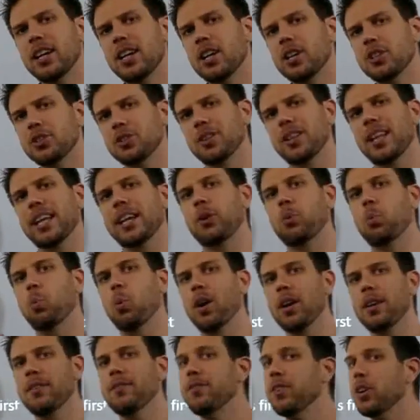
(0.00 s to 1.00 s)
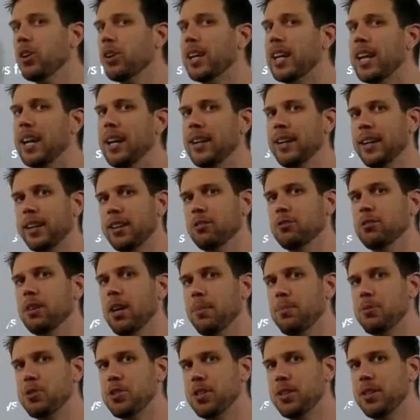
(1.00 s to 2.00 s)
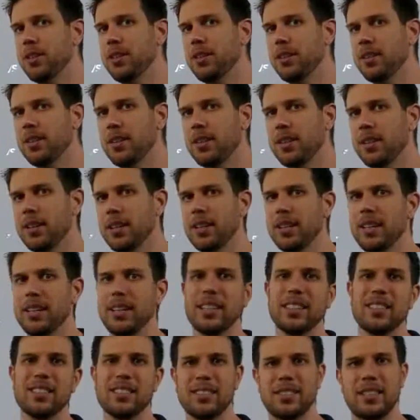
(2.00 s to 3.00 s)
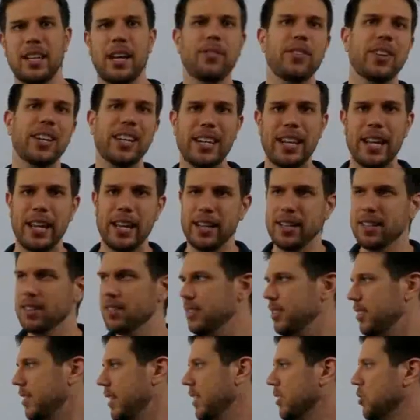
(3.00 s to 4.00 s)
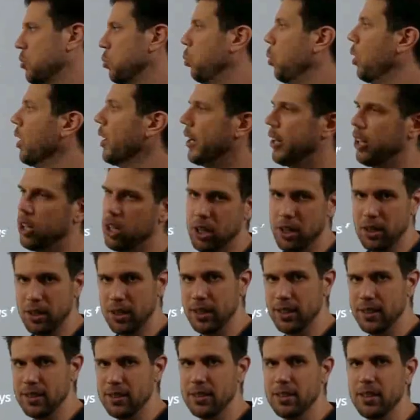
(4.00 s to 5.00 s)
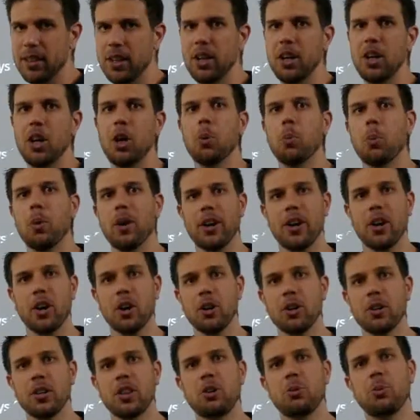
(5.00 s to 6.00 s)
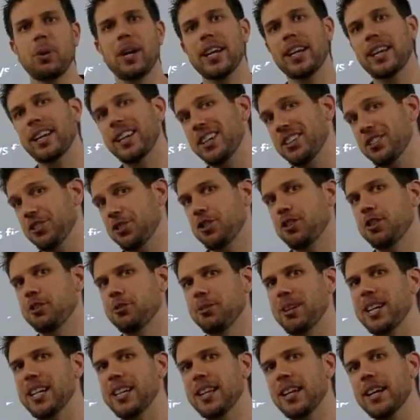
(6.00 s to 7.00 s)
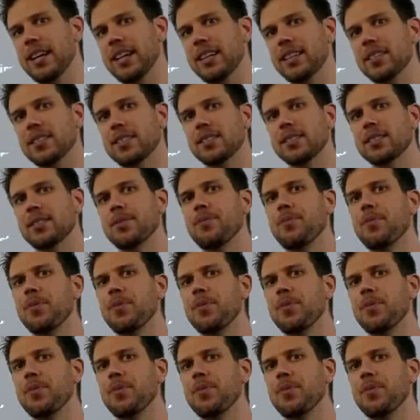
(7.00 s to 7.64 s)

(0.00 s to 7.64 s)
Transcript: So like one volcanic eruption is 7 days. That's one occurrence. One earthquake is 3 days.